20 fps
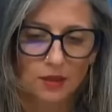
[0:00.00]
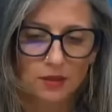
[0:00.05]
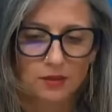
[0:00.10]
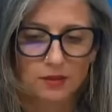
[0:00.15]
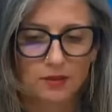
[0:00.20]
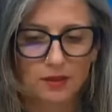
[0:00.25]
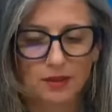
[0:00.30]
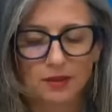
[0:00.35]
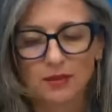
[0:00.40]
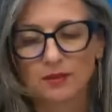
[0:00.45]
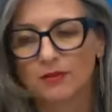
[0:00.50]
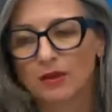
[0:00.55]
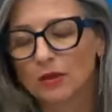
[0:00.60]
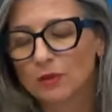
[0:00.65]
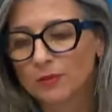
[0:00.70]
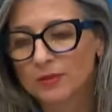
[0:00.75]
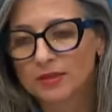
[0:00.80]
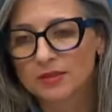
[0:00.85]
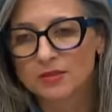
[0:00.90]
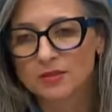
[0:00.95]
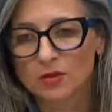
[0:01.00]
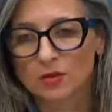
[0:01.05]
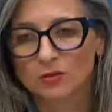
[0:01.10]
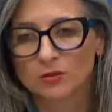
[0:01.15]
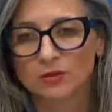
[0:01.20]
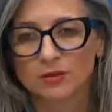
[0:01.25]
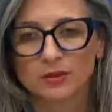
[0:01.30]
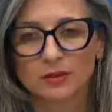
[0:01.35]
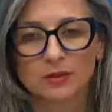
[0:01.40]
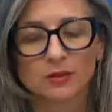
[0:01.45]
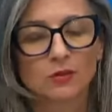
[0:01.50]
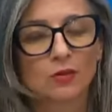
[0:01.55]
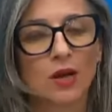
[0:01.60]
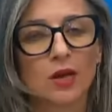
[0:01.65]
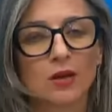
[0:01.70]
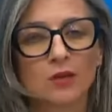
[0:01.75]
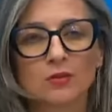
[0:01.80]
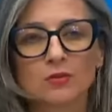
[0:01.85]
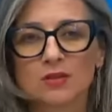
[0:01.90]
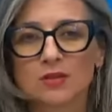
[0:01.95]
The developments on the
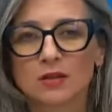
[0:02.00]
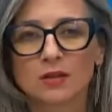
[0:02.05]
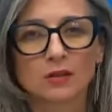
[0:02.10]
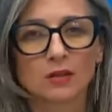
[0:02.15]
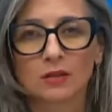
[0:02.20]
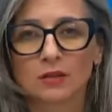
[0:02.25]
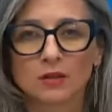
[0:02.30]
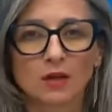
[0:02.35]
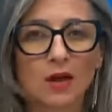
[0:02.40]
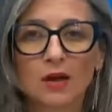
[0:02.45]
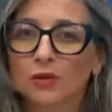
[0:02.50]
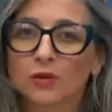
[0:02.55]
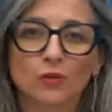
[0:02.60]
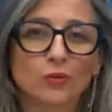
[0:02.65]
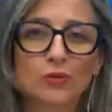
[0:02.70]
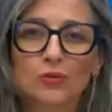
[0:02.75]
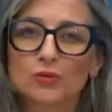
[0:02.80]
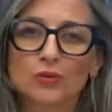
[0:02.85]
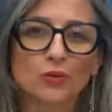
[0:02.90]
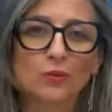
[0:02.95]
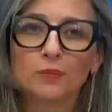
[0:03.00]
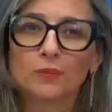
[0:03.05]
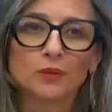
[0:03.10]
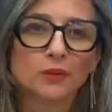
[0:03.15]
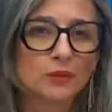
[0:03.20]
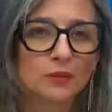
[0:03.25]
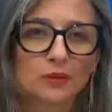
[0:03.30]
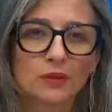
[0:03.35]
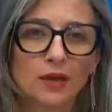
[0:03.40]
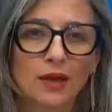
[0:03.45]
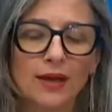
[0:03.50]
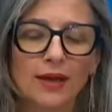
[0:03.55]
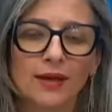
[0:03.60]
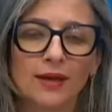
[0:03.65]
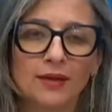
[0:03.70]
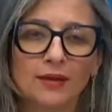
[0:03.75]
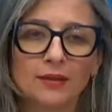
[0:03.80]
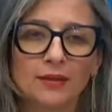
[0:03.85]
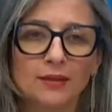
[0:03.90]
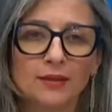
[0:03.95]
ground are gruesome,
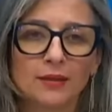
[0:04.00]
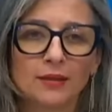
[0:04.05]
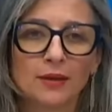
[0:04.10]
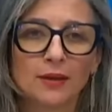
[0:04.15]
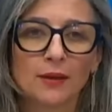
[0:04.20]
and